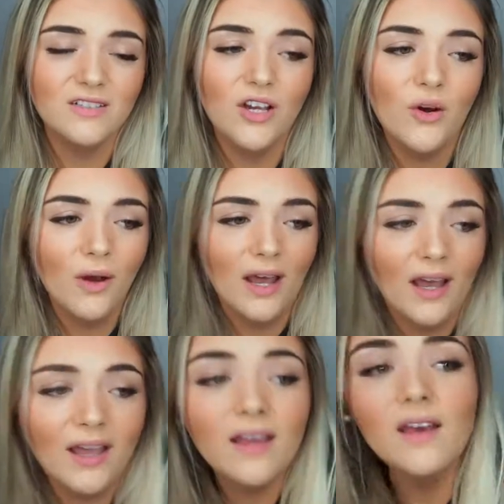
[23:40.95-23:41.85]
So
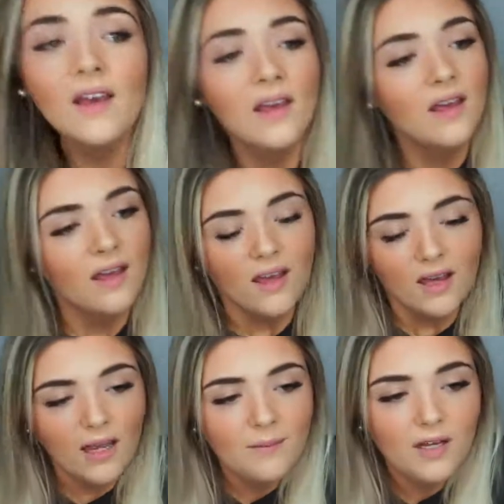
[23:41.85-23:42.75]
I,
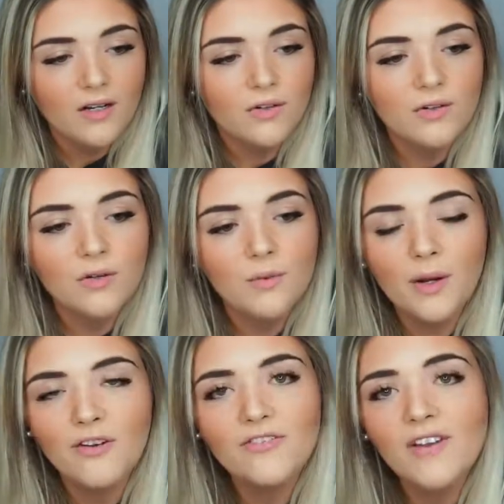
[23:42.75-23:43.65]
I'm not a granola
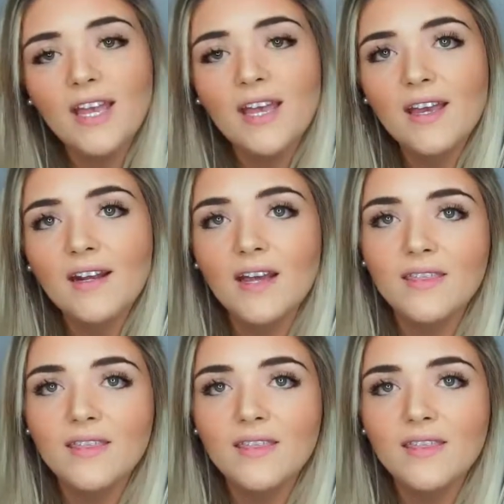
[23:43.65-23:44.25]
bar fan.